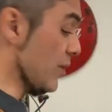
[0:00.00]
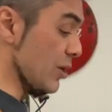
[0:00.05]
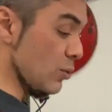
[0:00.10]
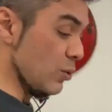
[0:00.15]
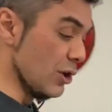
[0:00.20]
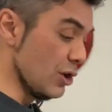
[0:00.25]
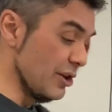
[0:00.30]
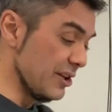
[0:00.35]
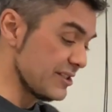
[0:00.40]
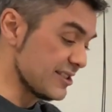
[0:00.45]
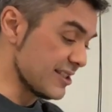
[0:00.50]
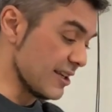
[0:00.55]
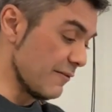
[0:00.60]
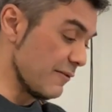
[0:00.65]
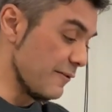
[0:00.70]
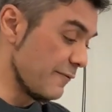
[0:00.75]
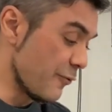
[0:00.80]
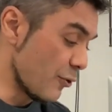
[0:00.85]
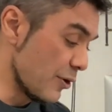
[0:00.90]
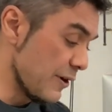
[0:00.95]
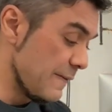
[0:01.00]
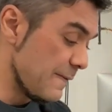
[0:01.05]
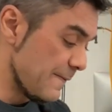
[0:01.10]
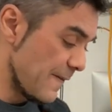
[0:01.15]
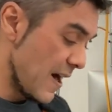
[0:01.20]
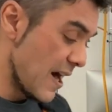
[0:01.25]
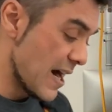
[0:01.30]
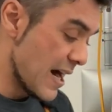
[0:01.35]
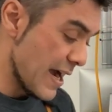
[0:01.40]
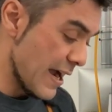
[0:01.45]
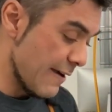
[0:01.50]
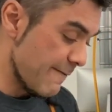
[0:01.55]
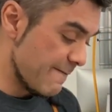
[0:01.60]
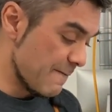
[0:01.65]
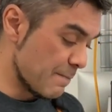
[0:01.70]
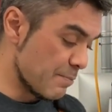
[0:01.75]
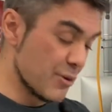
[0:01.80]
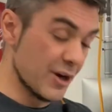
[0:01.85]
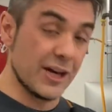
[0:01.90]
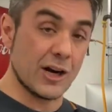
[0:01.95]
will at
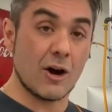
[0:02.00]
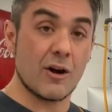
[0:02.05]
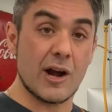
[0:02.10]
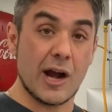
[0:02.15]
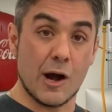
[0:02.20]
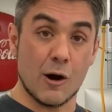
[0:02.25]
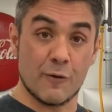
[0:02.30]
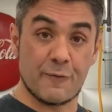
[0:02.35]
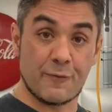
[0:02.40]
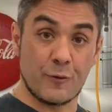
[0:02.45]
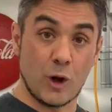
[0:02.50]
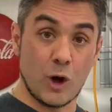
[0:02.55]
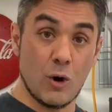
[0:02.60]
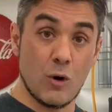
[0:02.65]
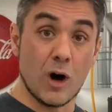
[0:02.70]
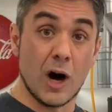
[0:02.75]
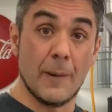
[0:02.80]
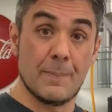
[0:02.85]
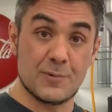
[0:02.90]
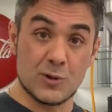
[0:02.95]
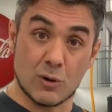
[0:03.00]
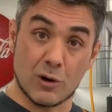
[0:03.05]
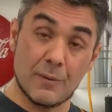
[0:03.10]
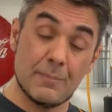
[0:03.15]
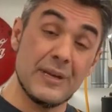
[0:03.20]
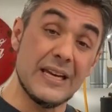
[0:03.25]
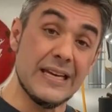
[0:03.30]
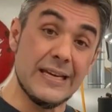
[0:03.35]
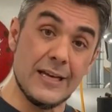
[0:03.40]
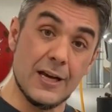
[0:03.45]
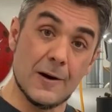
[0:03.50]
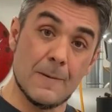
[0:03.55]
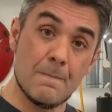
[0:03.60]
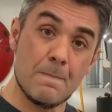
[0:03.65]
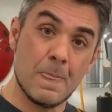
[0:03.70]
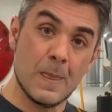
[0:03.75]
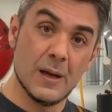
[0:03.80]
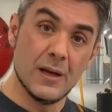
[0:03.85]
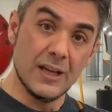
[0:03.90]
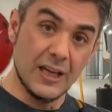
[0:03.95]
7:45 bring our airflow up to our medium
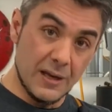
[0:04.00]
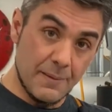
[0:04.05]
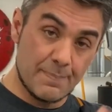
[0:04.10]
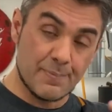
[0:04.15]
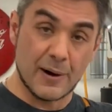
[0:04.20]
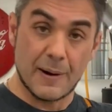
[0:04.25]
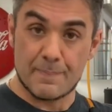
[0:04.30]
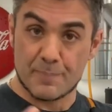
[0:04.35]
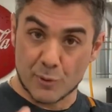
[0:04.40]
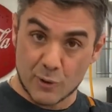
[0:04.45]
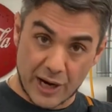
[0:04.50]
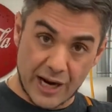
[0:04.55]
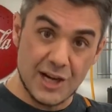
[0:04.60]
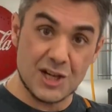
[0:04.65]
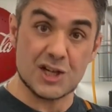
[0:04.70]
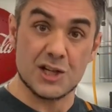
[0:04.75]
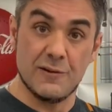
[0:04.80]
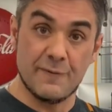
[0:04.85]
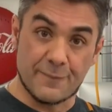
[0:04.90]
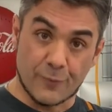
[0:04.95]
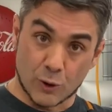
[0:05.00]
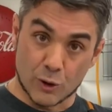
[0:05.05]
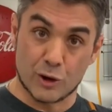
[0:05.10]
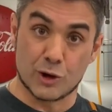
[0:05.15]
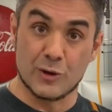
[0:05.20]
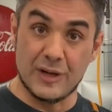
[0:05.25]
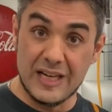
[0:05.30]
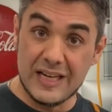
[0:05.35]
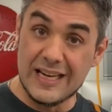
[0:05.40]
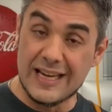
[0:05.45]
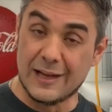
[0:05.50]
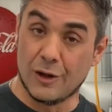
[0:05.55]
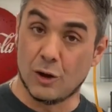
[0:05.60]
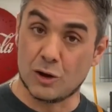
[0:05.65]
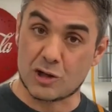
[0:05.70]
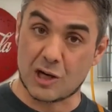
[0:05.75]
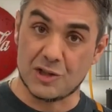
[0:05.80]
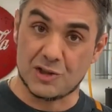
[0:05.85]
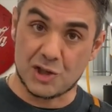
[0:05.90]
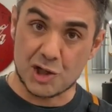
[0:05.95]
in preparation for green to yellow
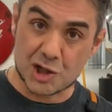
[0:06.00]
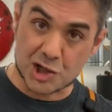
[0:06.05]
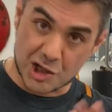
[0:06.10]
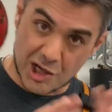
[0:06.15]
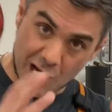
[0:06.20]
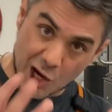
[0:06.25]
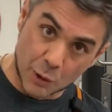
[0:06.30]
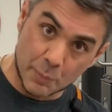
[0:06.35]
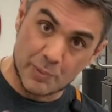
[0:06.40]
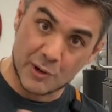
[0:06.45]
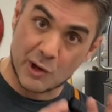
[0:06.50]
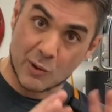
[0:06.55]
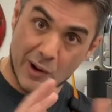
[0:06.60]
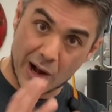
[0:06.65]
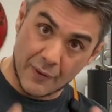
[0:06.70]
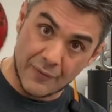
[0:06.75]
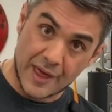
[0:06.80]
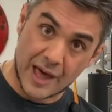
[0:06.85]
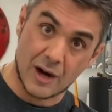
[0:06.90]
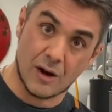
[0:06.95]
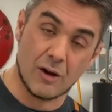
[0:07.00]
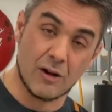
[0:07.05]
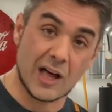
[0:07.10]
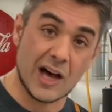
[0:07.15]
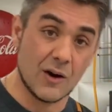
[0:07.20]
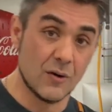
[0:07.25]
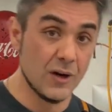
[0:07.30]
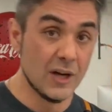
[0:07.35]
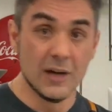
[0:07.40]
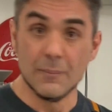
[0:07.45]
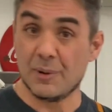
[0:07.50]
transition, helping to round that all out.